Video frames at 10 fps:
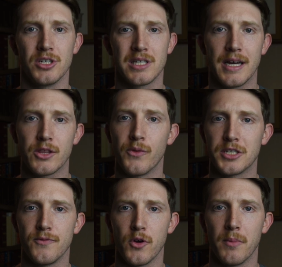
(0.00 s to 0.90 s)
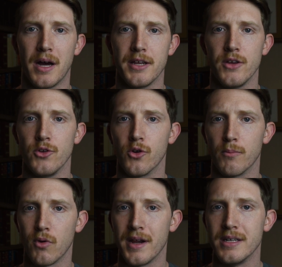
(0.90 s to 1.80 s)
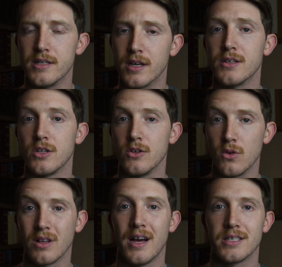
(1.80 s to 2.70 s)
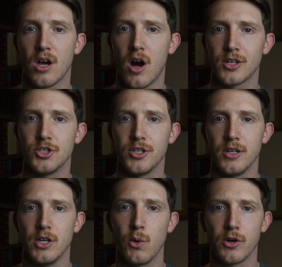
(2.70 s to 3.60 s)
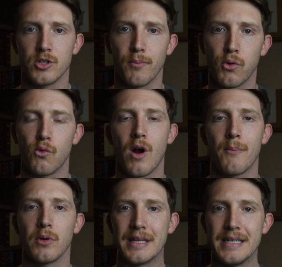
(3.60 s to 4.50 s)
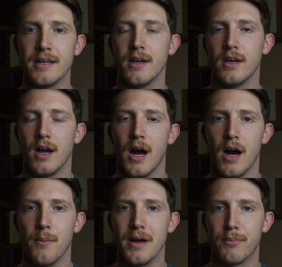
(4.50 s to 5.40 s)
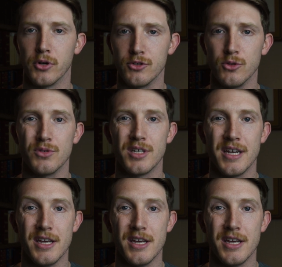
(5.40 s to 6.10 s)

just like the rest of your body, your brain does utilize oxygen in order to properly um, produce